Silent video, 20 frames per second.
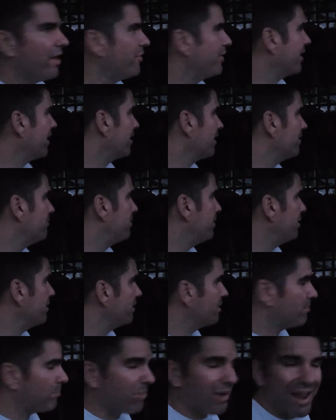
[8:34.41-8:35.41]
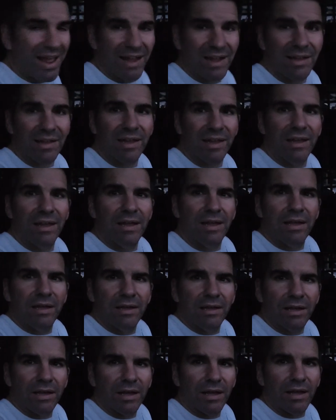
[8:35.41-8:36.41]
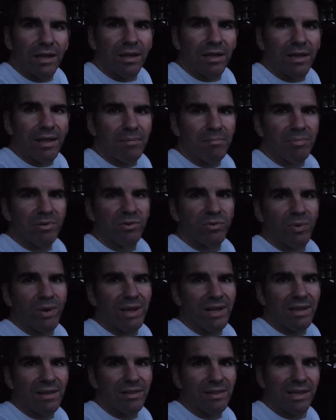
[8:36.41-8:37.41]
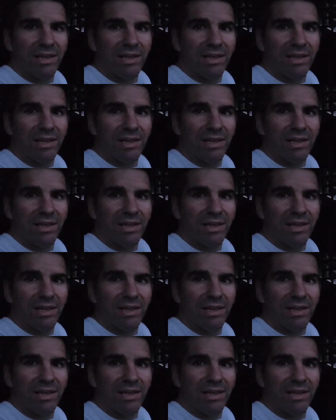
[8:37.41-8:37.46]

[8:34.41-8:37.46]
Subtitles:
I think I'm going to put another plank in between